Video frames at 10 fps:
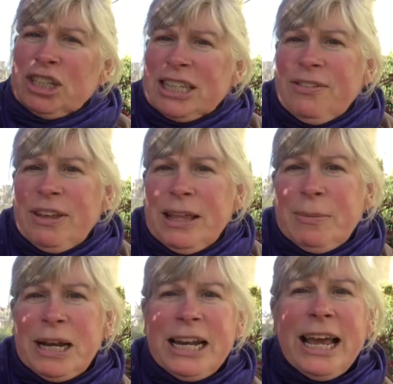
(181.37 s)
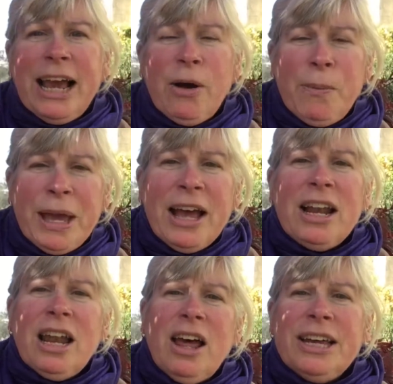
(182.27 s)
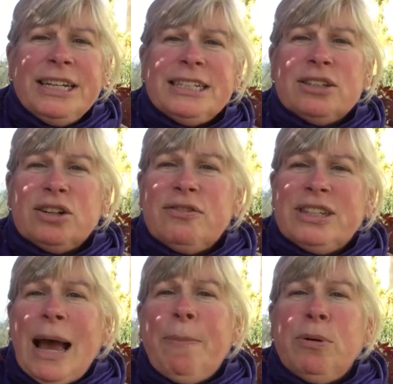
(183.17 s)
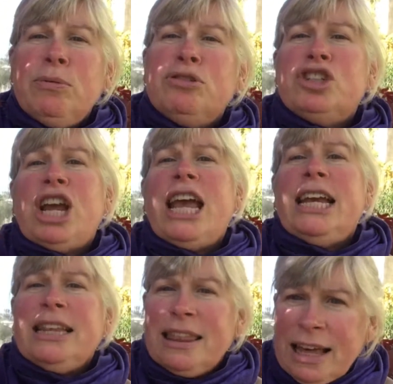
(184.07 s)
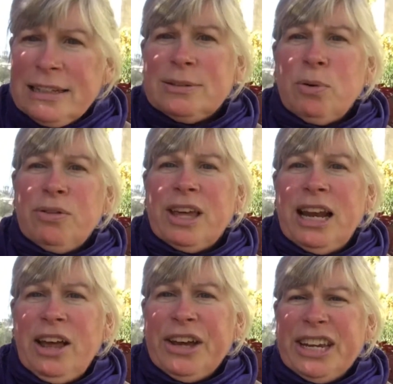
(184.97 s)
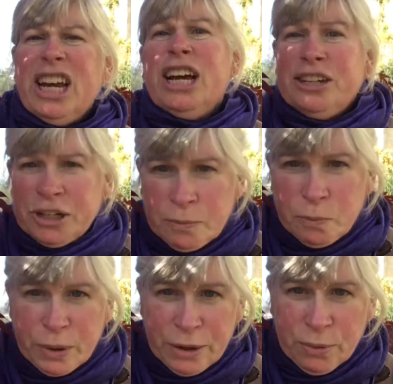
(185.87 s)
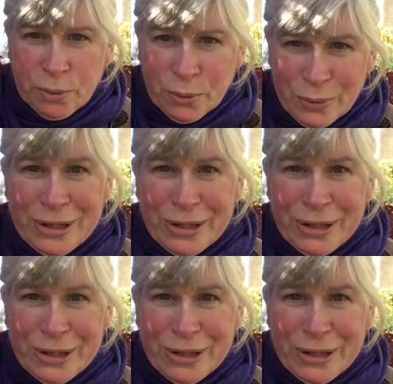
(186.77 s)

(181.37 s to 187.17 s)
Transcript: giving them a little bit of light sort of dappled shade. That's what they like, don't we all?